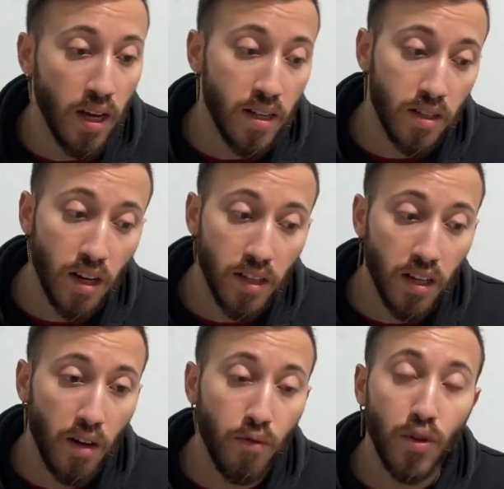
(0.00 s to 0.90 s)
Starting
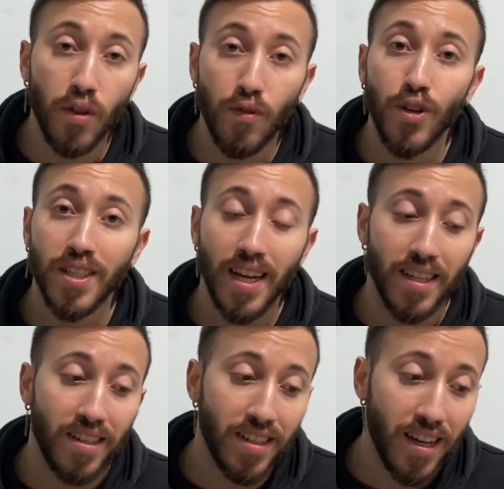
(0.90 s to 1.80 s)
off with the first
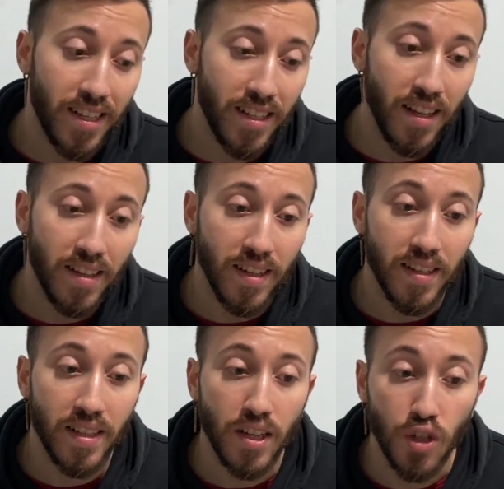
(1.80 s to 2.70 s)
exercise, that
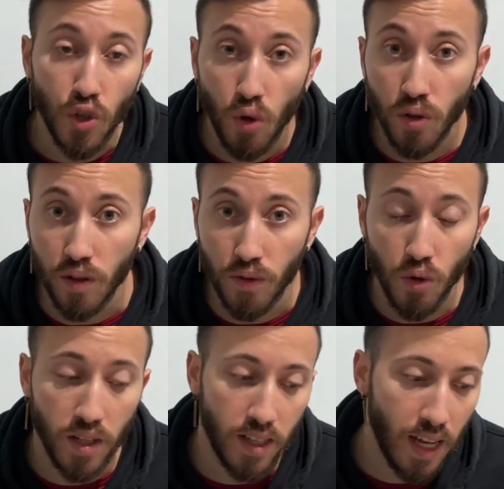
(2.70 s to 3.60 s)
is a shoulder
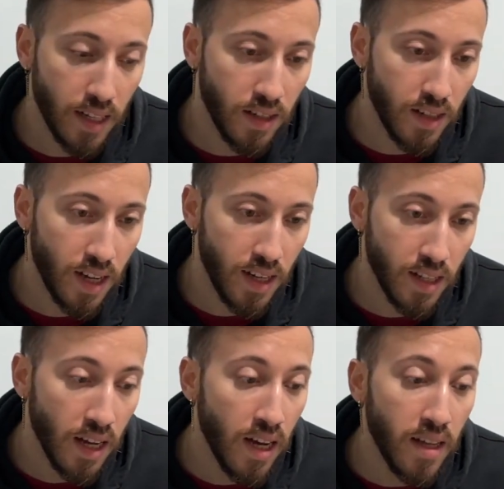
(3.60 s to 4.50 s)
focused exercise.
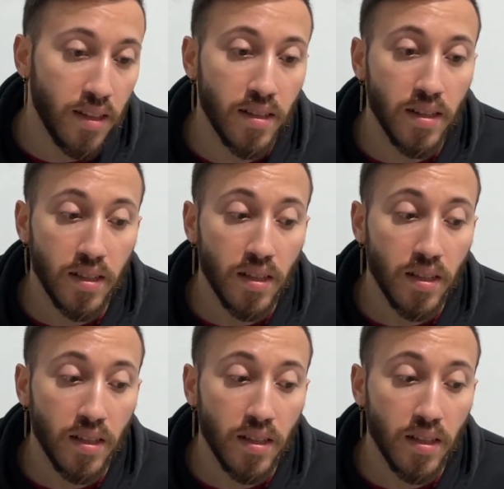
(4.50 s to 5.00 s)
This is